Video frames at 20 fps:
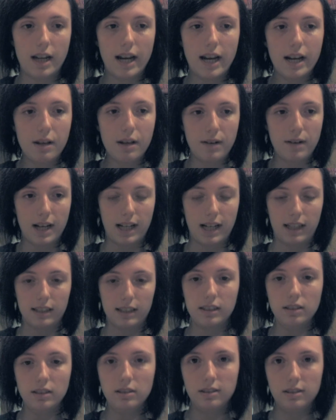
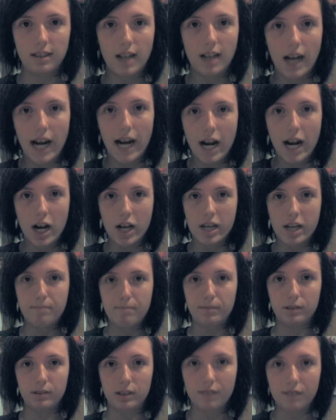anyways, I
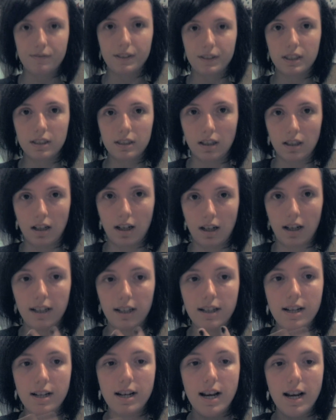believe in
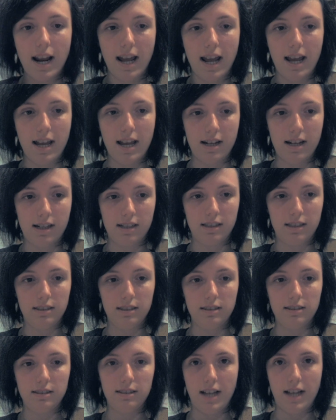God
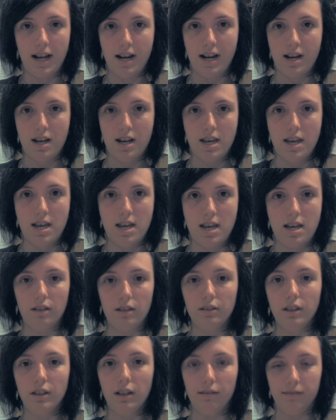and that He
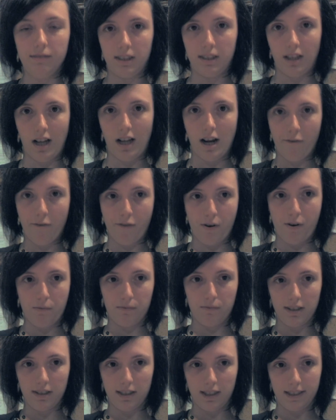loves
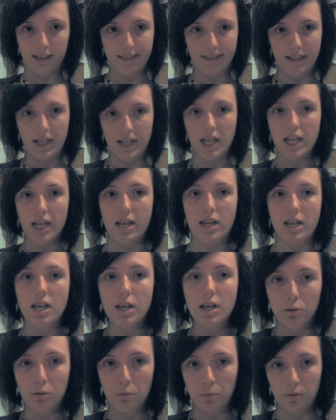everyone
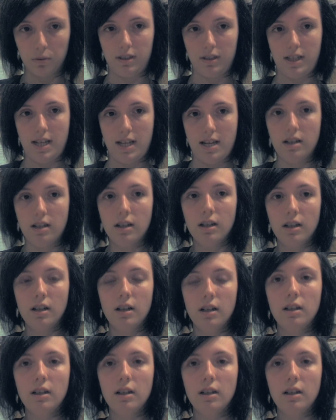equally.